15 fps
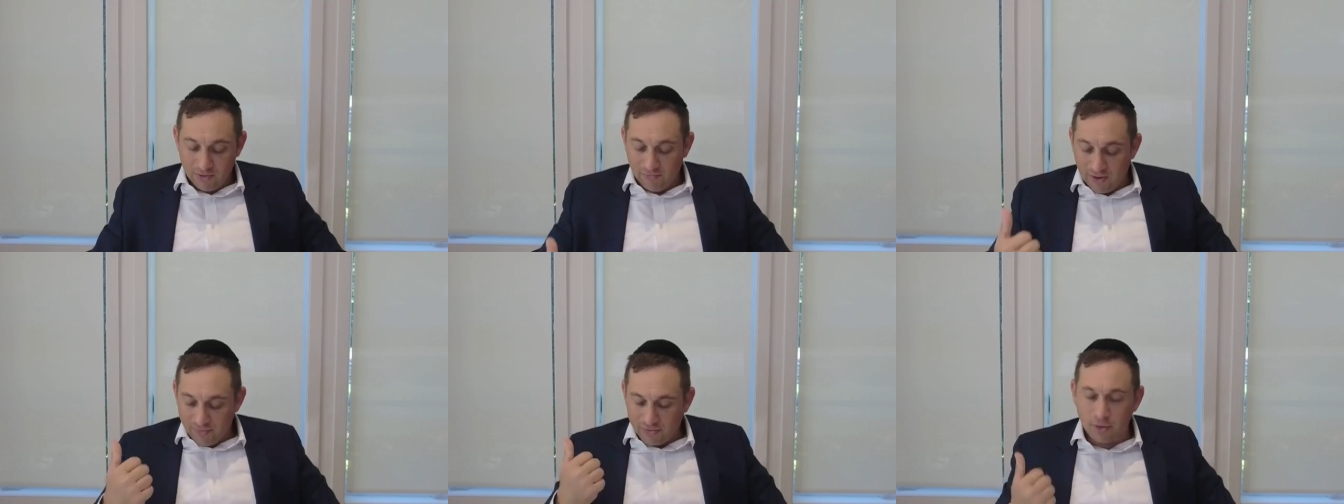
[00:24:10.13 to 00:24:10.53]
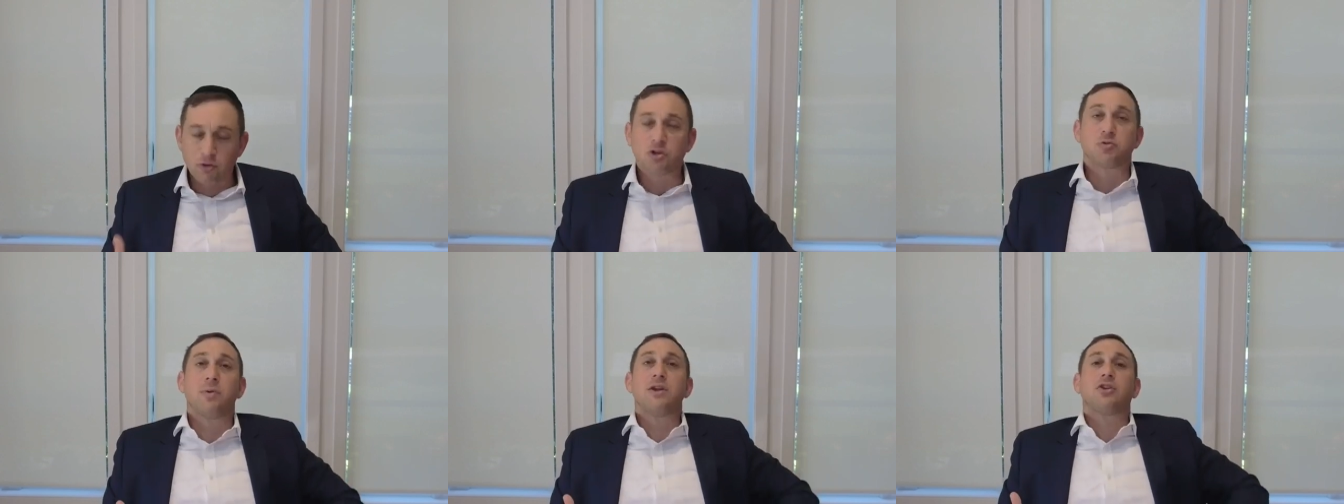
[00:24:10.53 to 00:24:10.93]
if I have a Dim
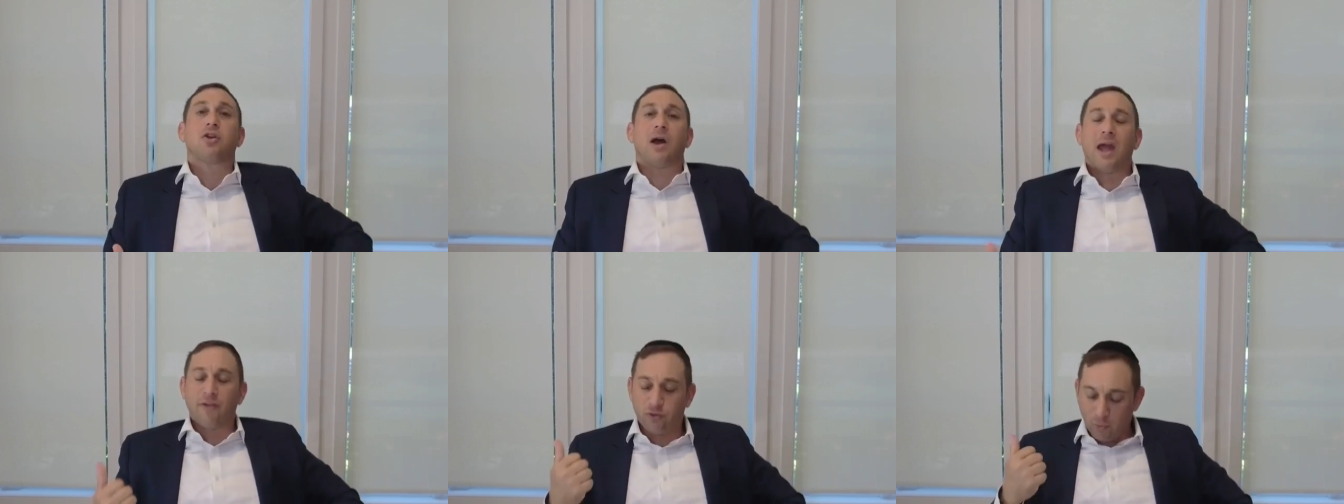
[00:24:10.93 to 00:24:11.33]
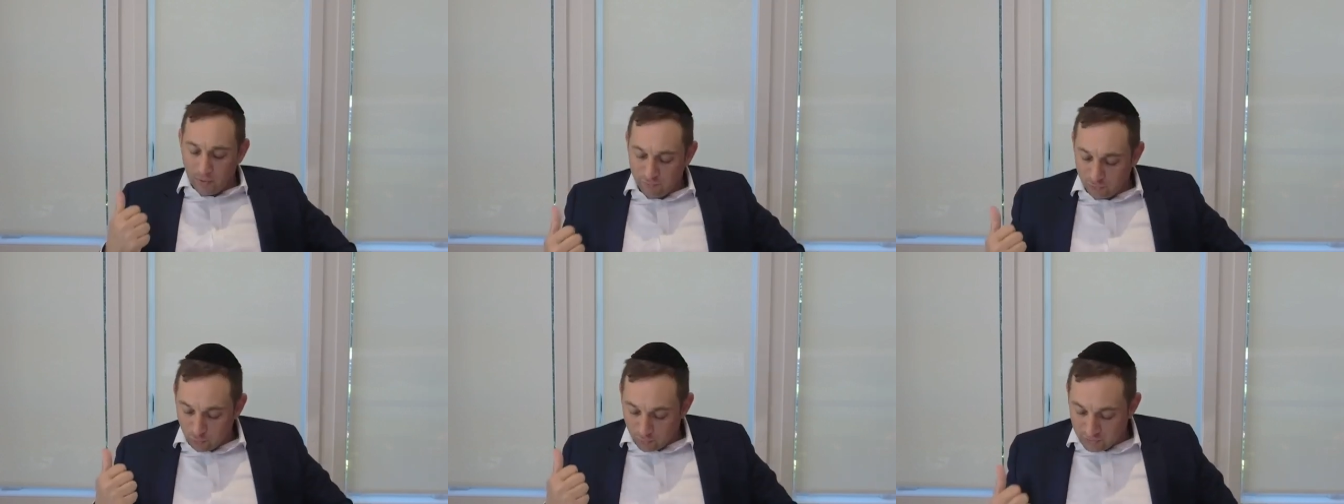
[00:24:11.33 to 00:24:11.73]
Shmita, I have to
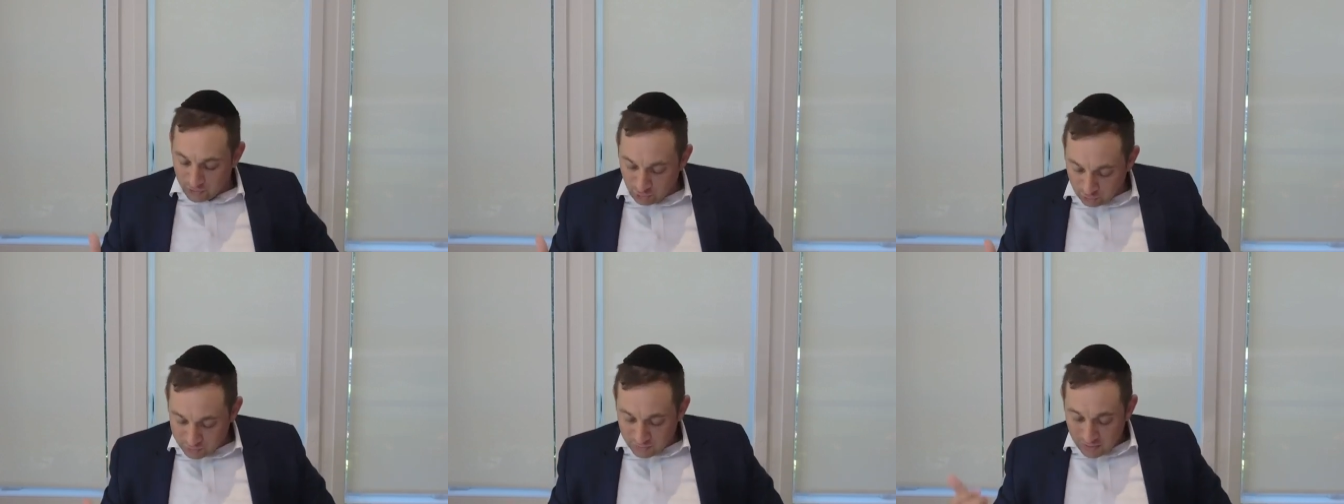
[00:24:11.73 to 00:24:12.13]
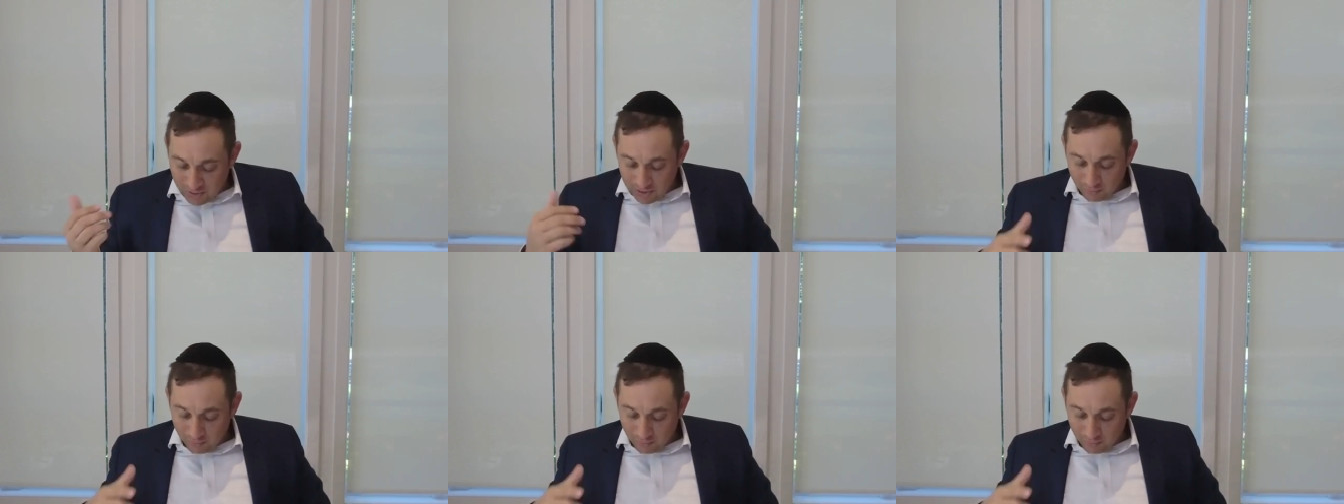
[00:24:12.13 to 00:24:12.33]
wait for three years.